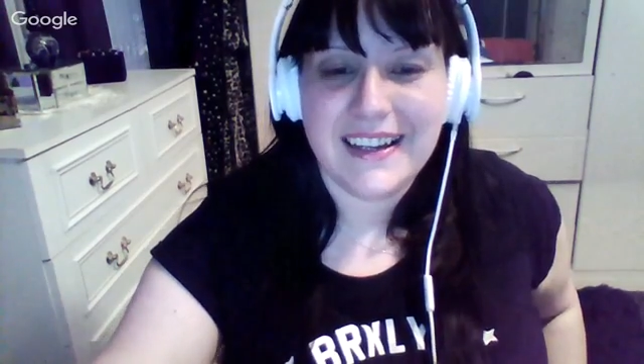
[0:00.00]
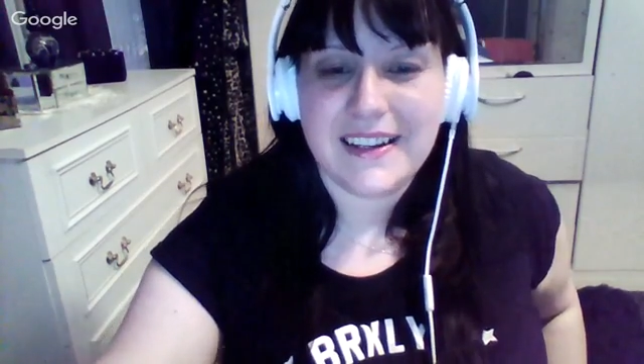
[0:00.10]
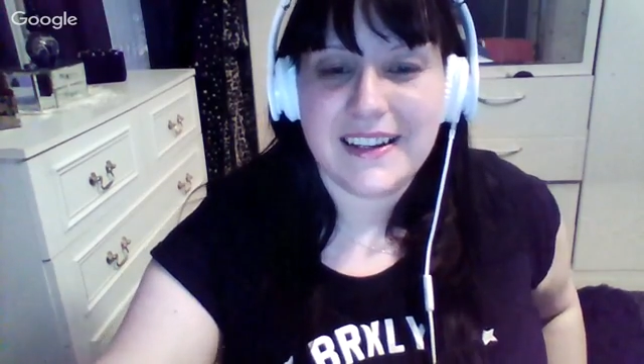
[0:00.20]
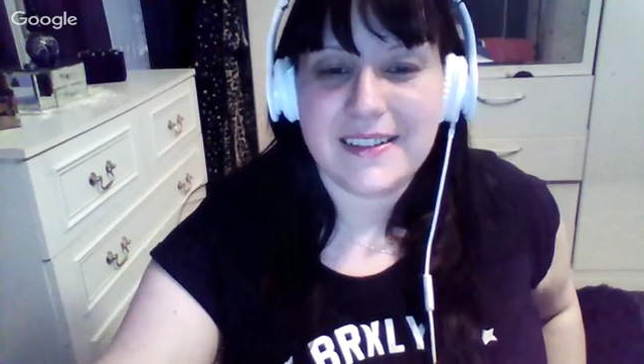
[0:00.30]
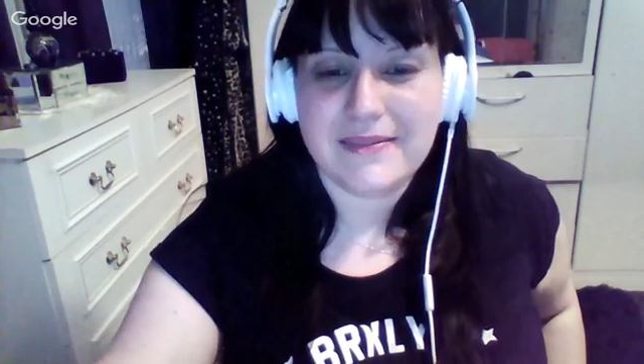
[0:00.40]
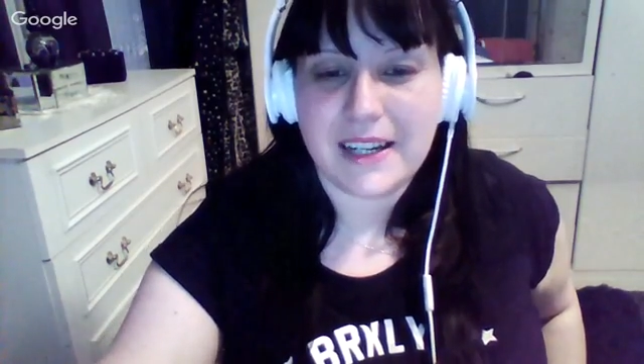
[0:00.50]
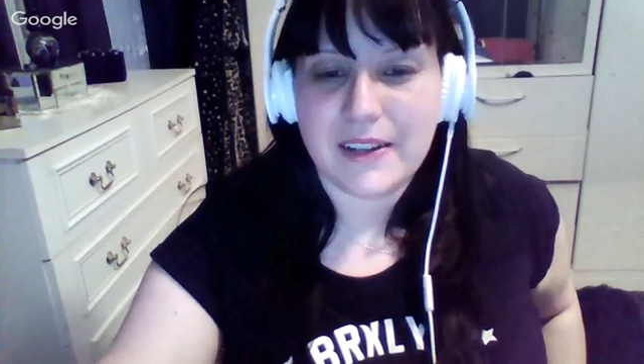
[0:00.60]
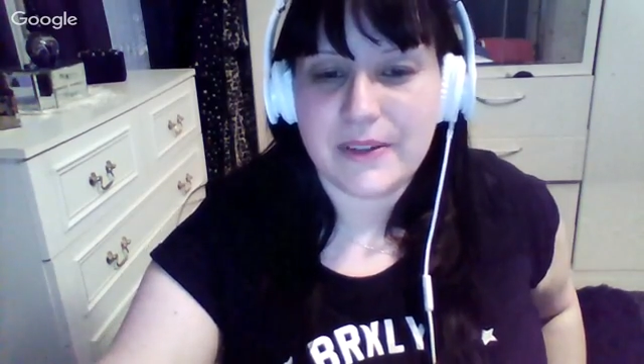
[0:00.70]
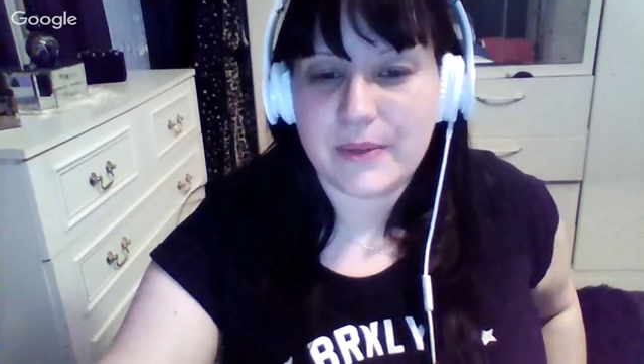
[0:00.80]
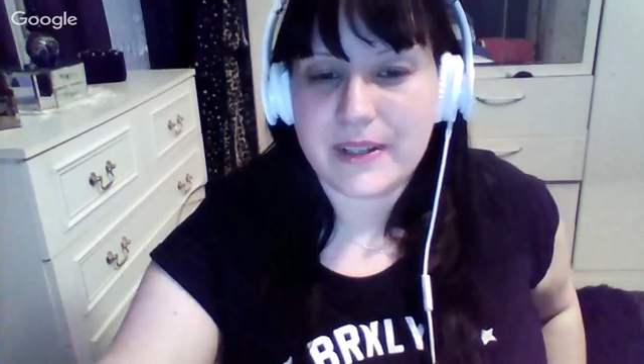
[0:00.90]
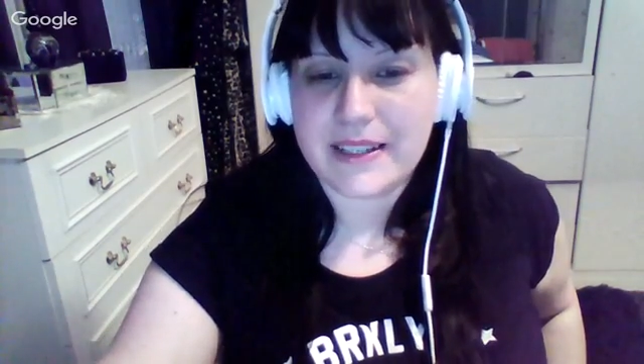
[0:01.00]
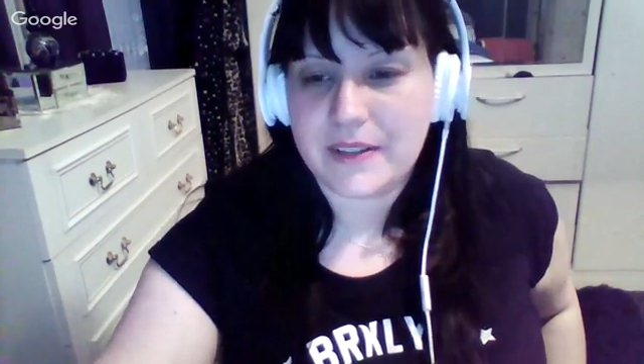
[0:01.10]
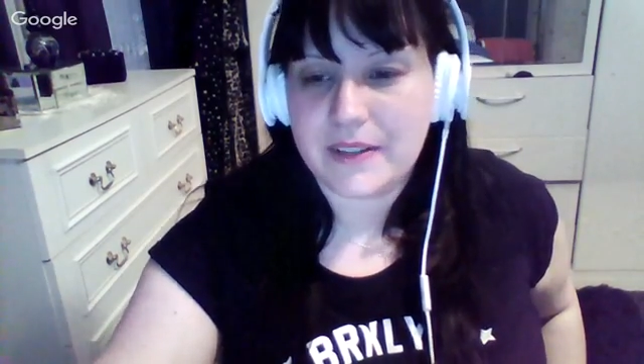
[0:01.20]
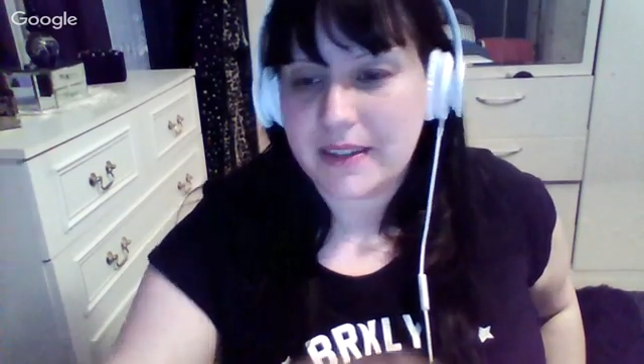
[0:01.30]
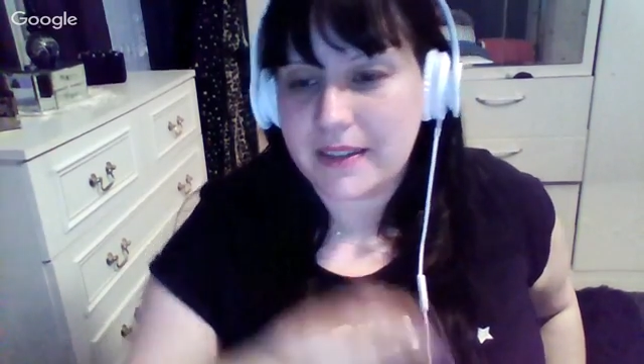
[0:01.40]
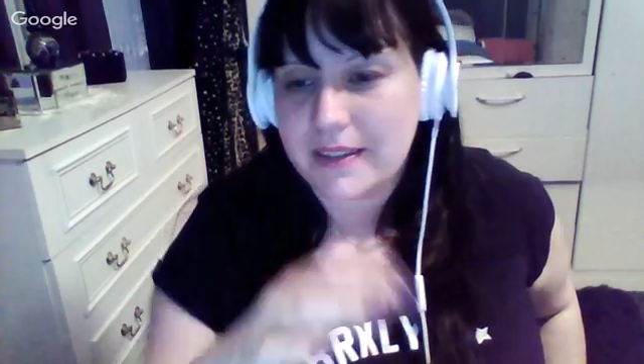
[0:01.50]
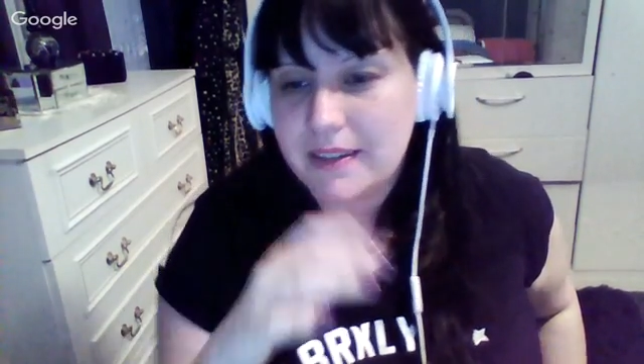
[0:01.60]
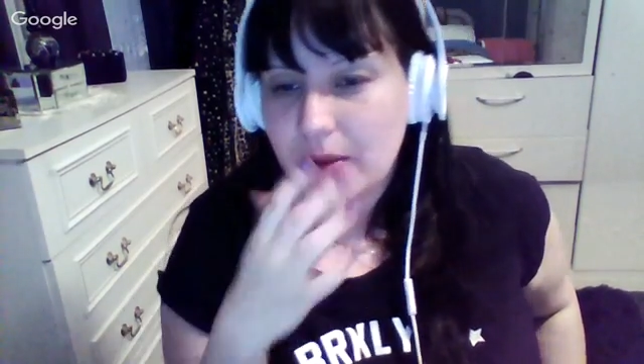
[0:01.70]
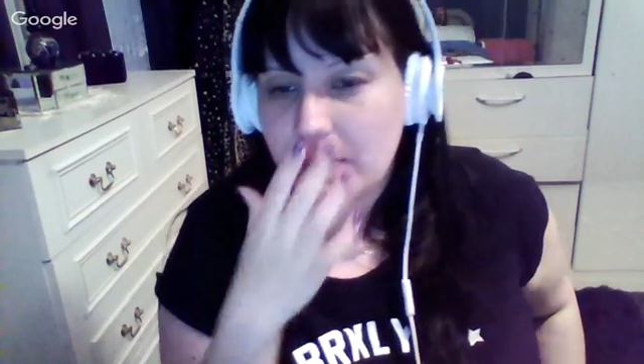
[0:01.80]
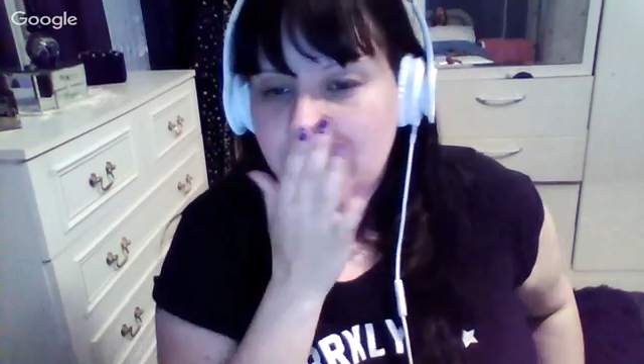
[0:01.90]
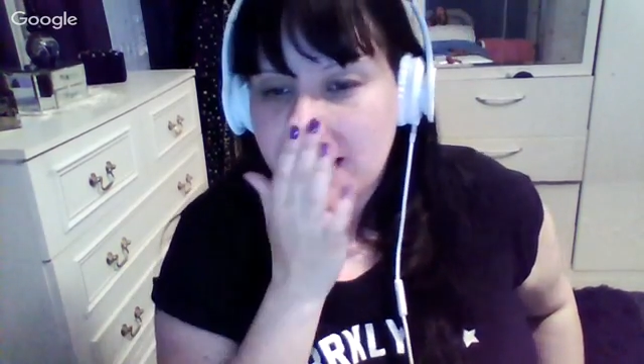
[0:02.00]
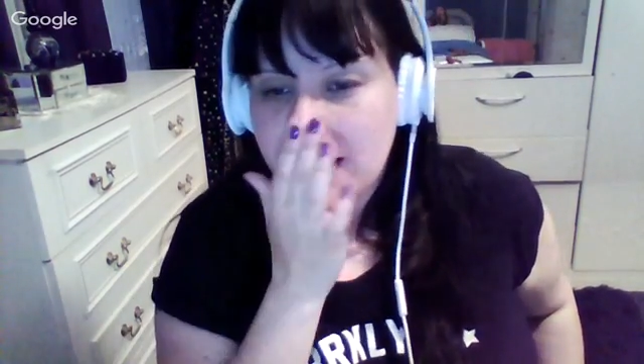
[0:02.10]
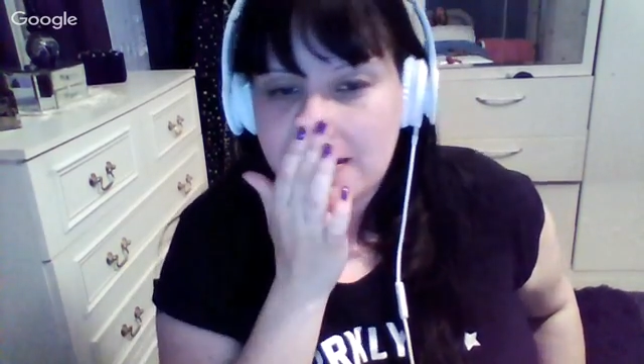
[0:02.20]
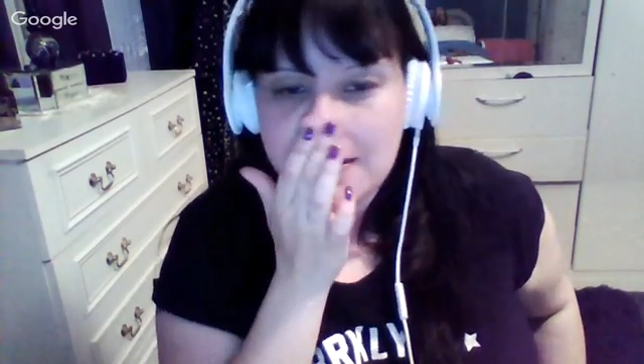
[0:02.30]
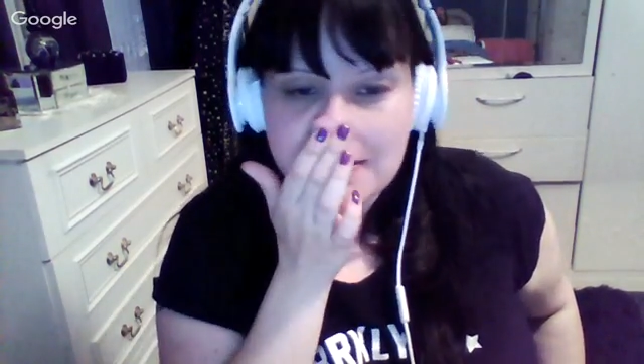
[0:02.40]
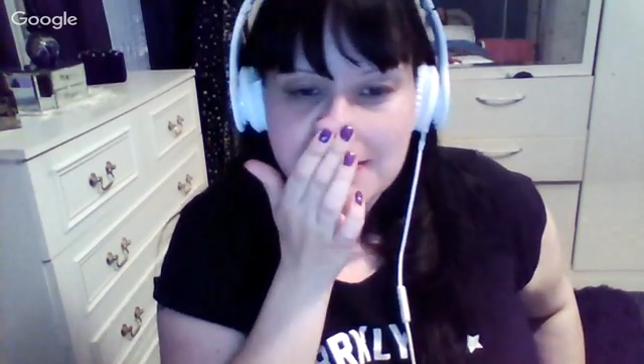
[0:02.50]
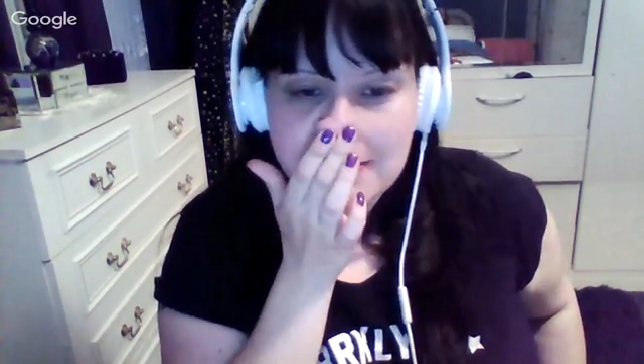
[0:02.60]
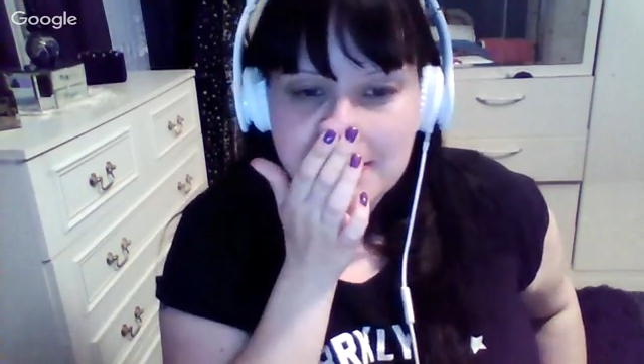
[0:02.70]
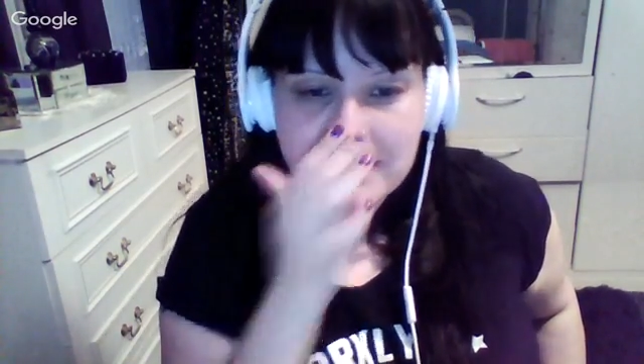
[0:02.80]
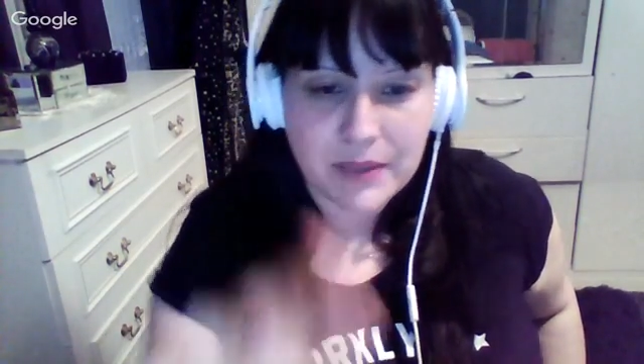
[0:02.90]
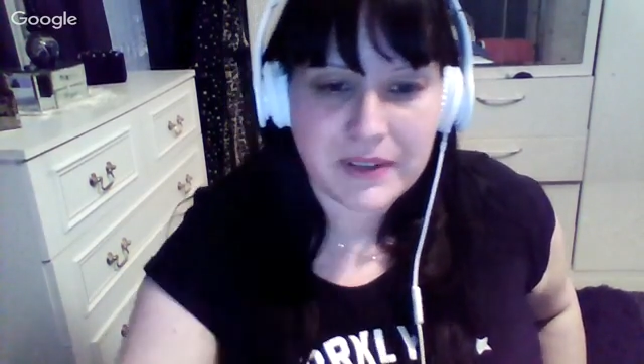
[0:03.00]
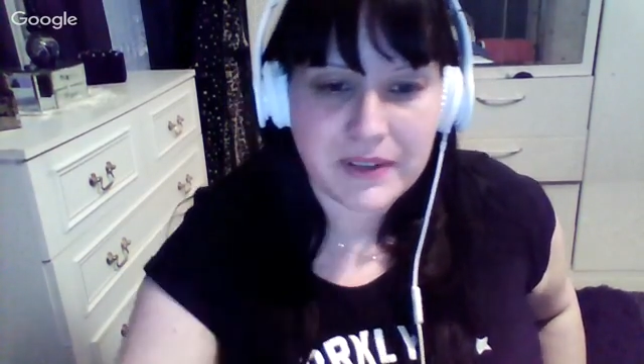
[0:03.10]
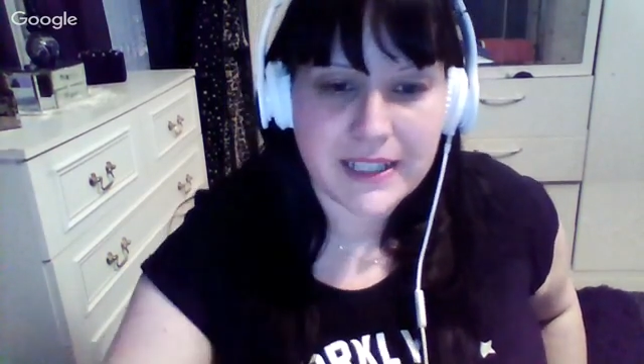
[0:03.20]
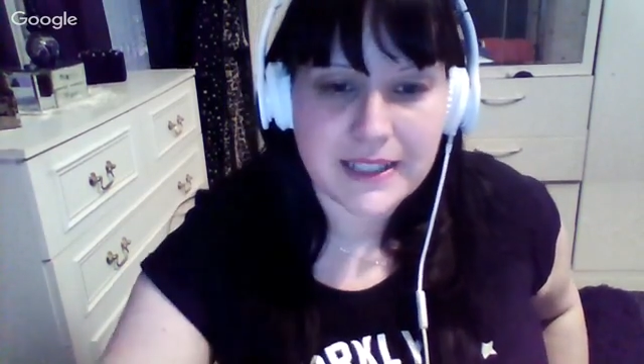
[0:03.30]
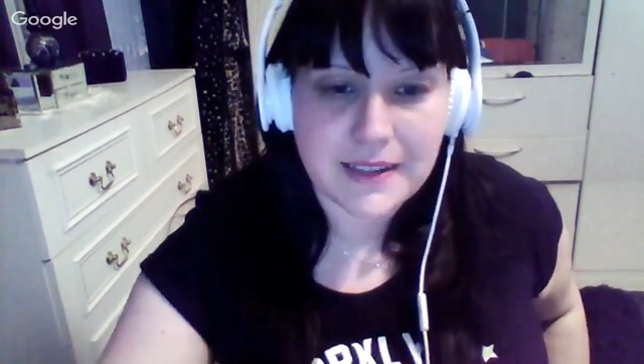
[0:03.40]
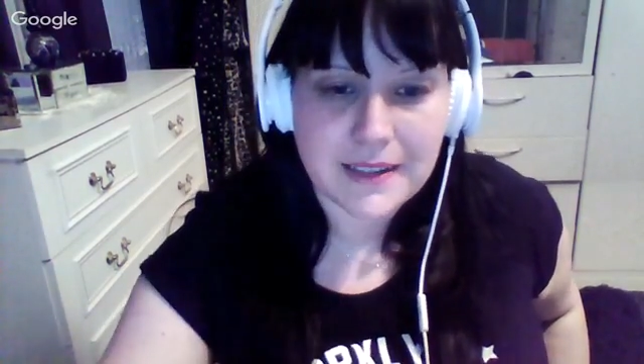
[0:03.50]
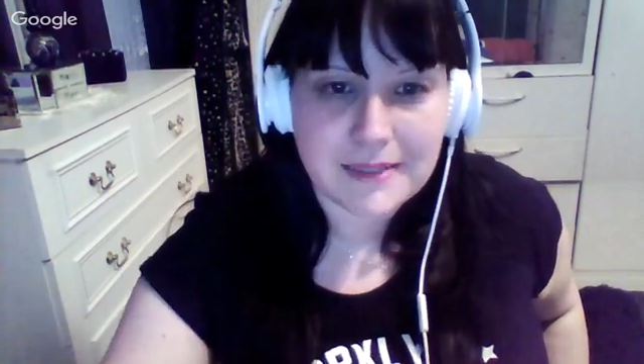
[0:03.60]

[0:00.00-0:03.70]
Oh no, I always lose the stop button. Oh, here it is.